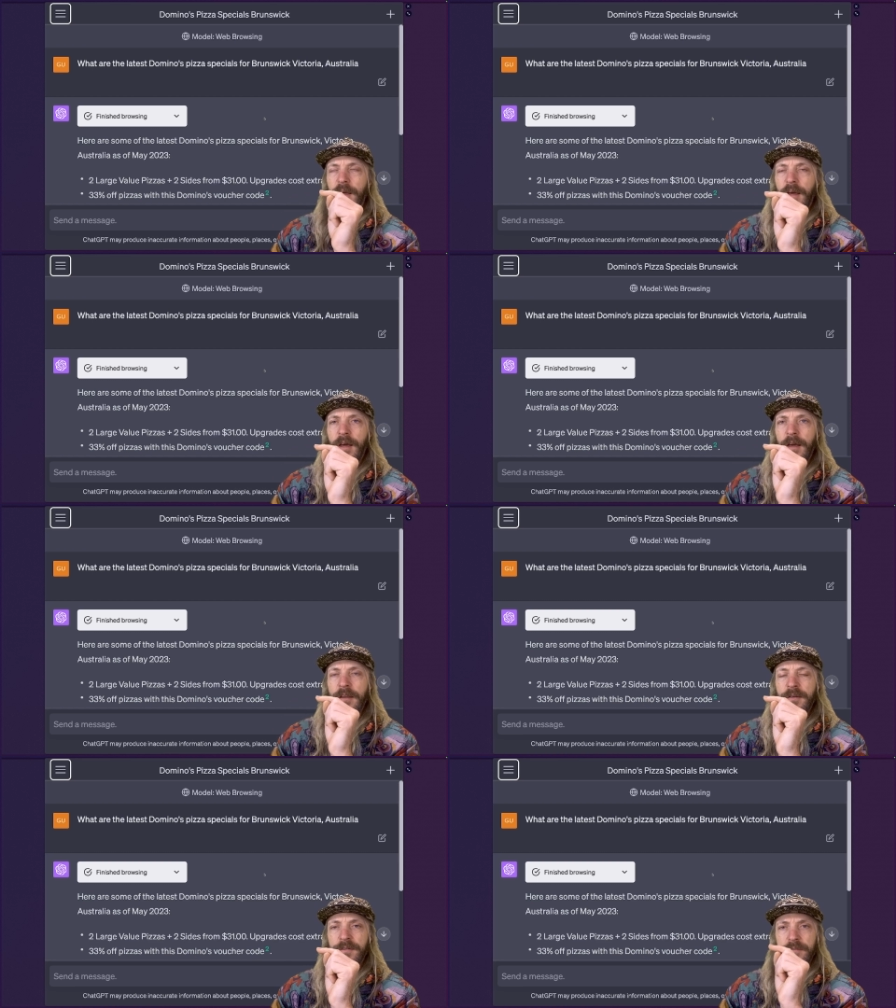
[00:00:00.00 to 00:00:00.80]

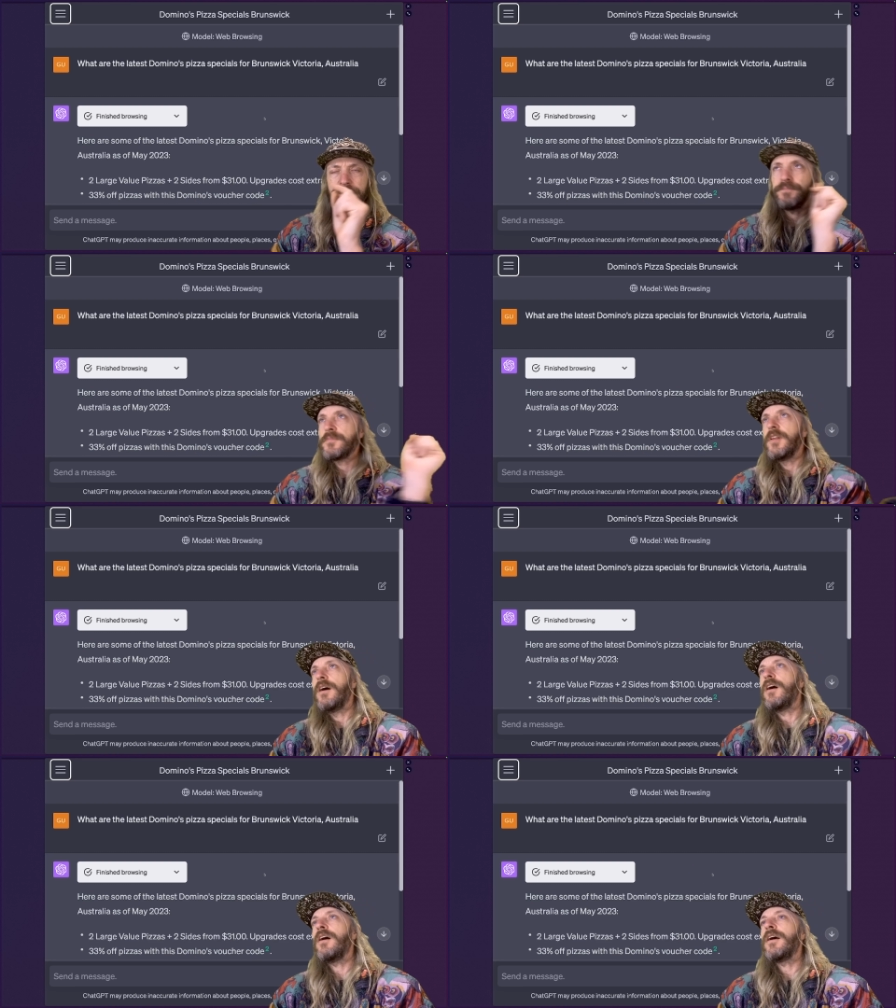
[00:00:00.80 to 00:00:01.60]
And
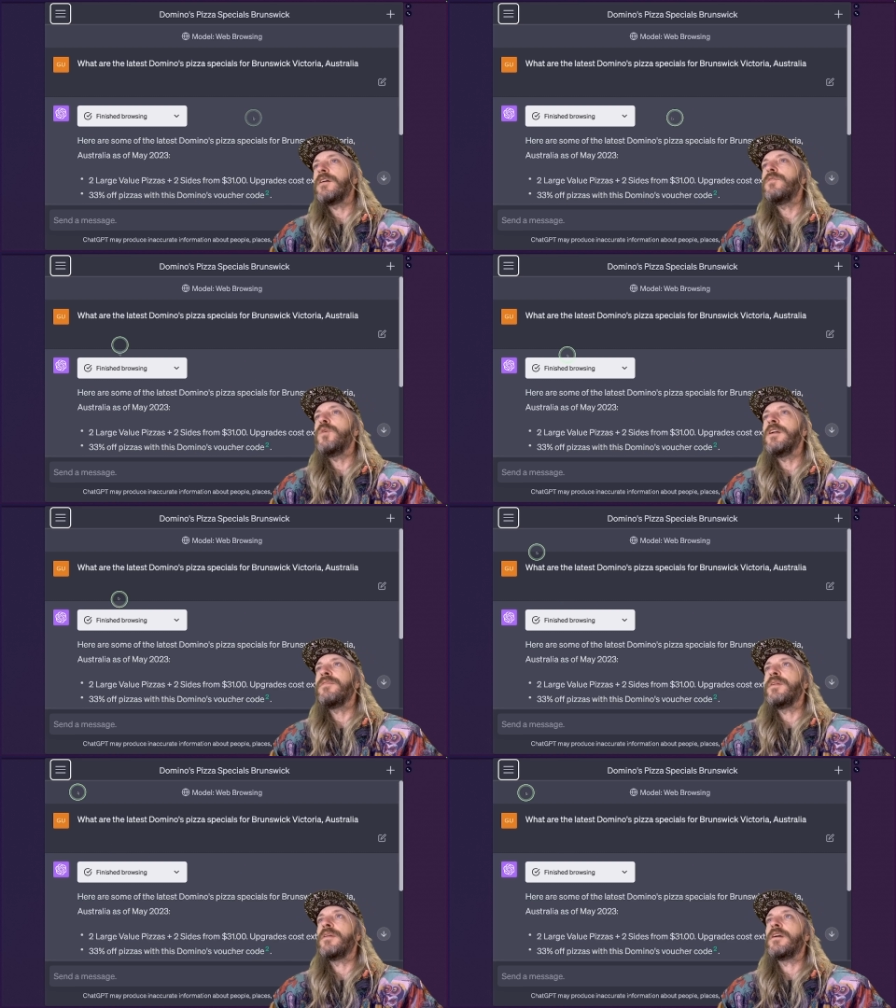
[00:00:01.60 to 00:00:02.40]
one
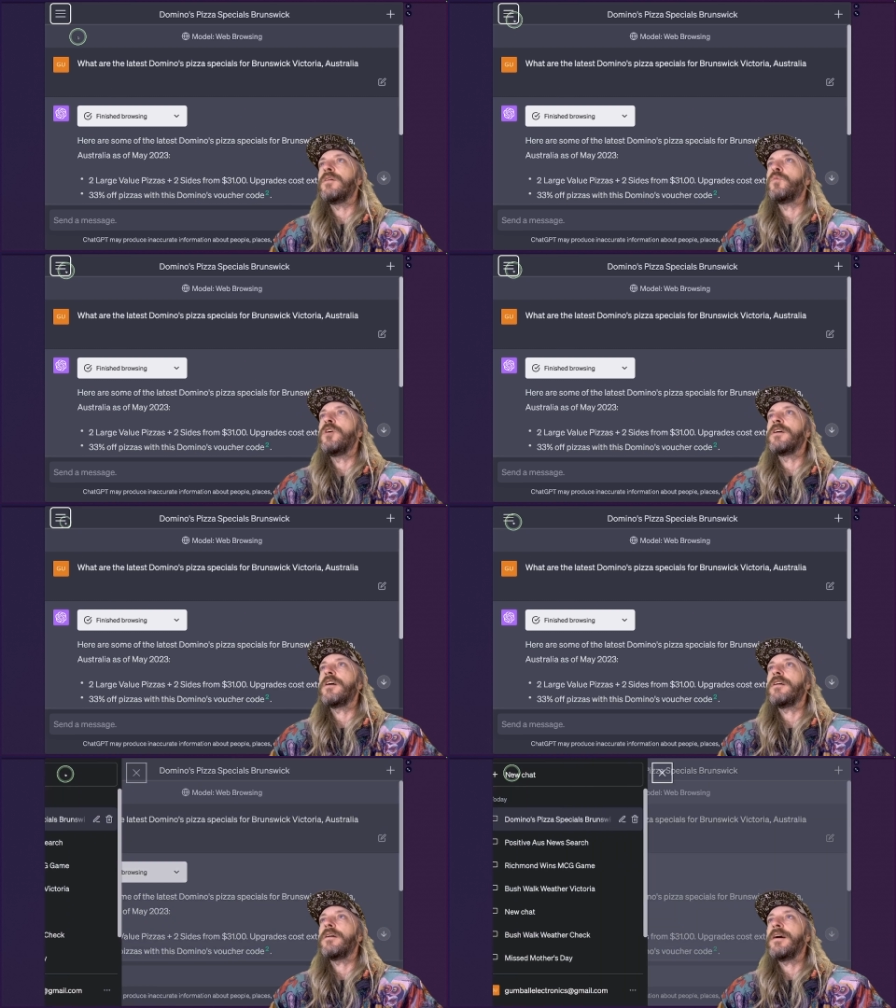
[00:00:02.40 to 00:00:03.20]
of them that it
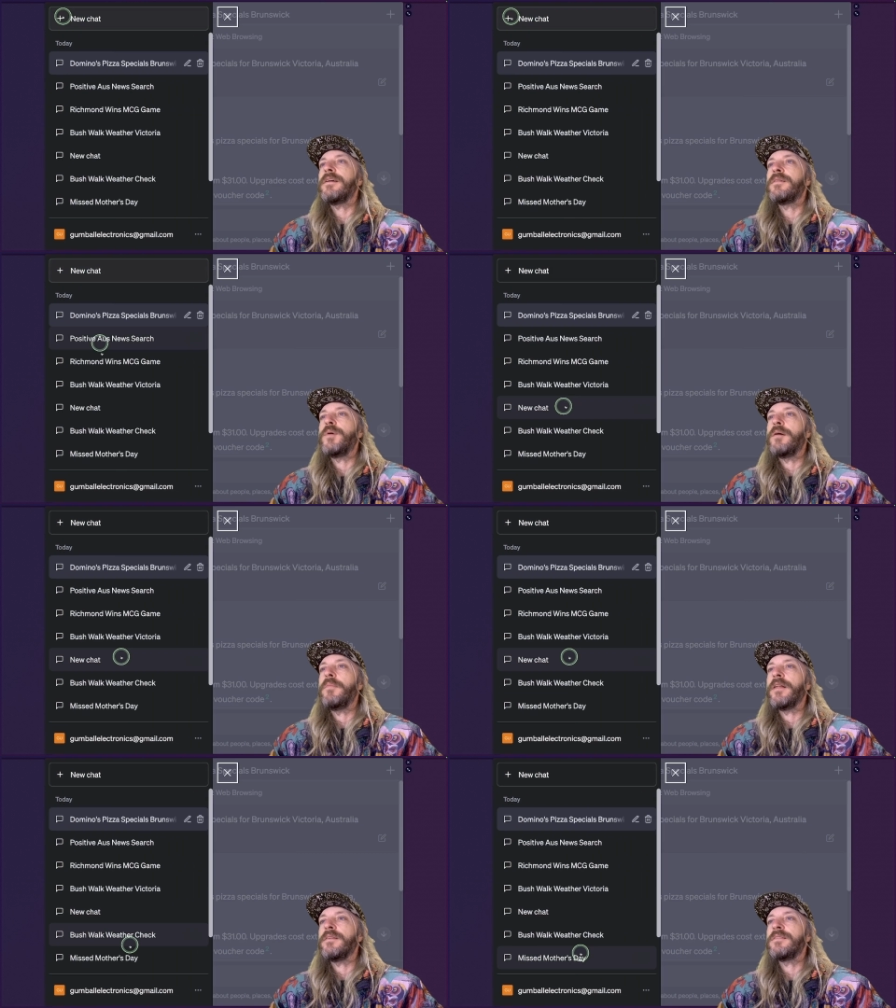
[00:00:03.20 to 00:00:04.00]
worked, I asked about
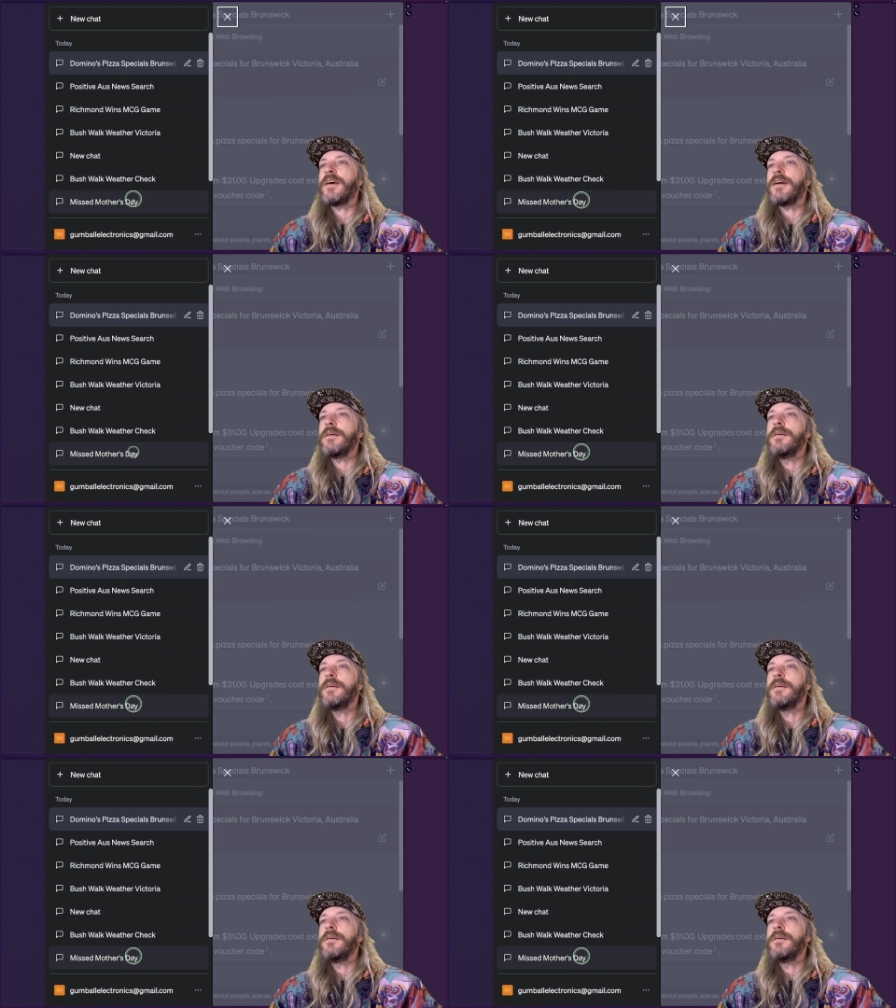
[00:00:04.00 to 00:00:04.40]
Mother's Day.